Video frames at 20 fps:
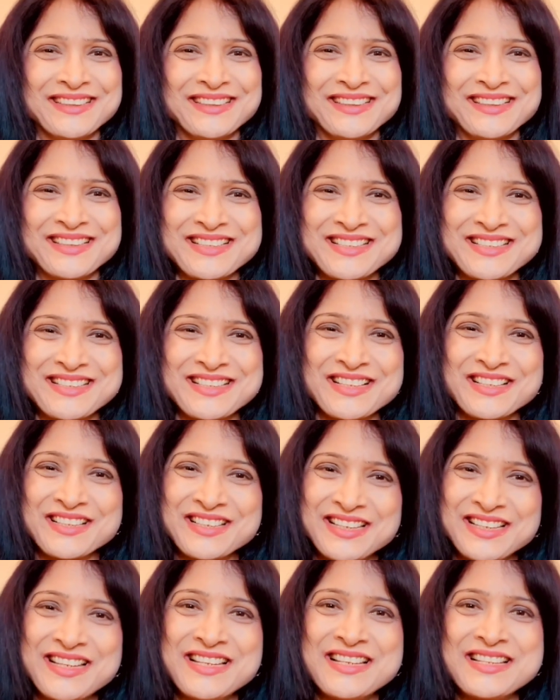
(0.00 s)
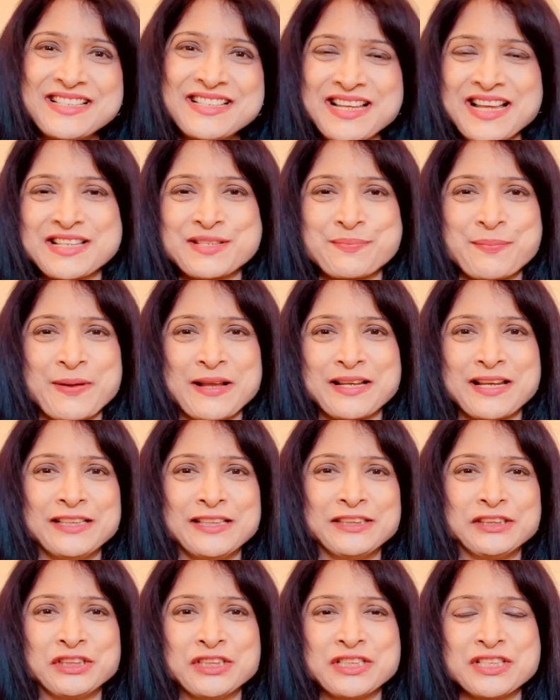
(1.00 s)
so these
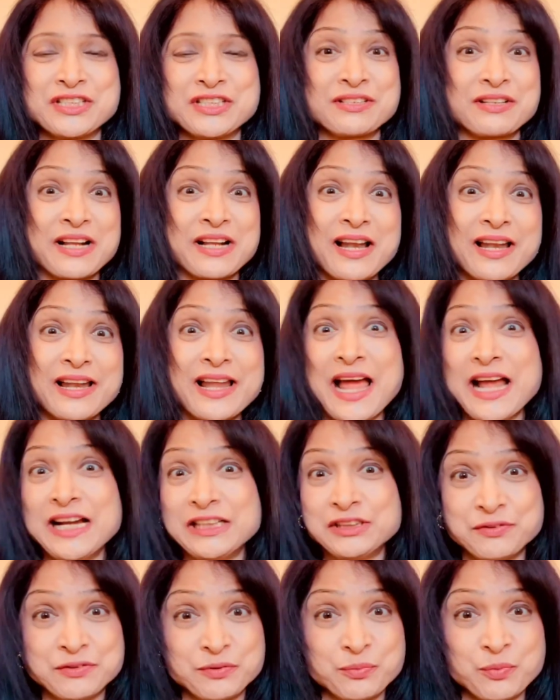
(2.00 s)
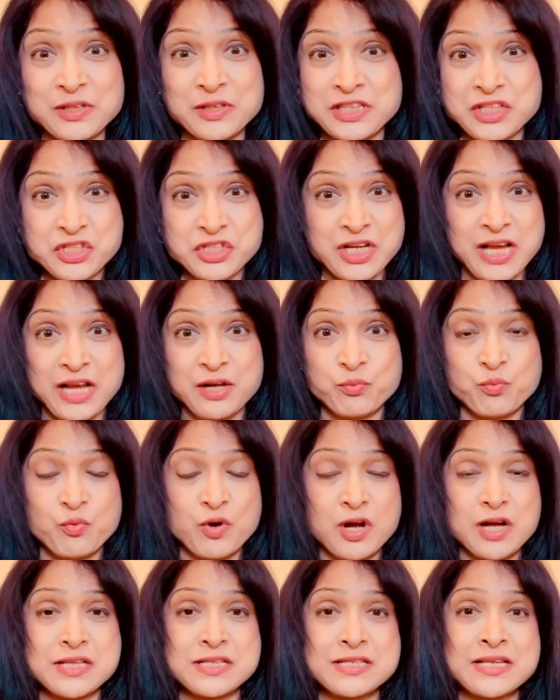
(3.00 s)
expectations clash with what the child
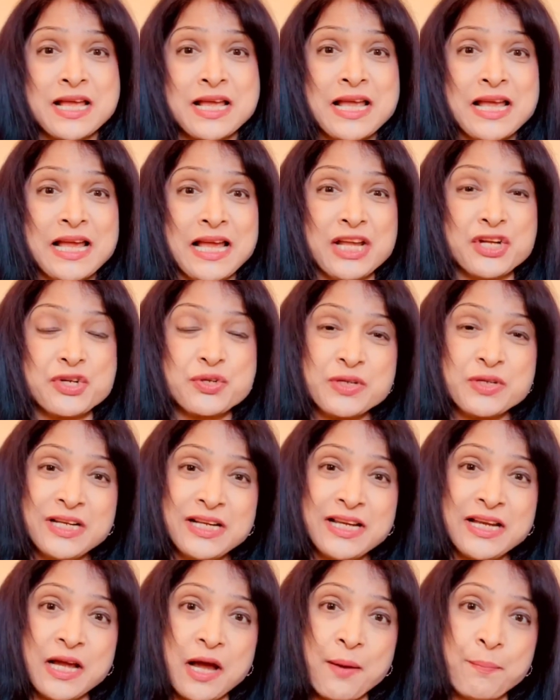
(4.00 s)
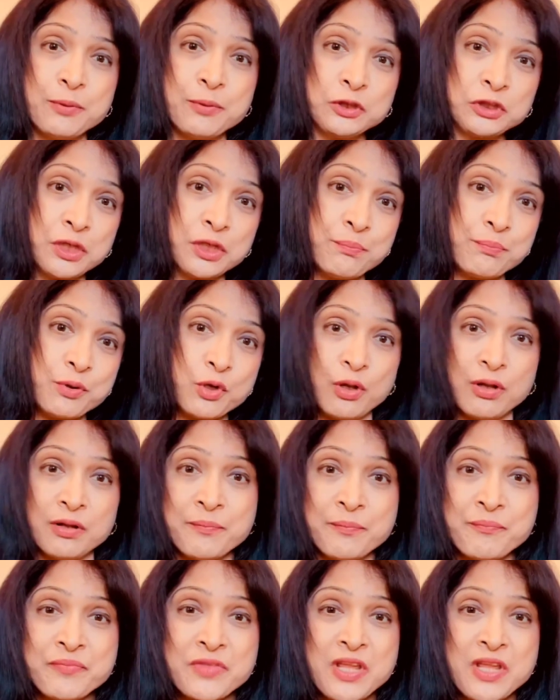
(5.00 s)
wants. It's really a push and pull.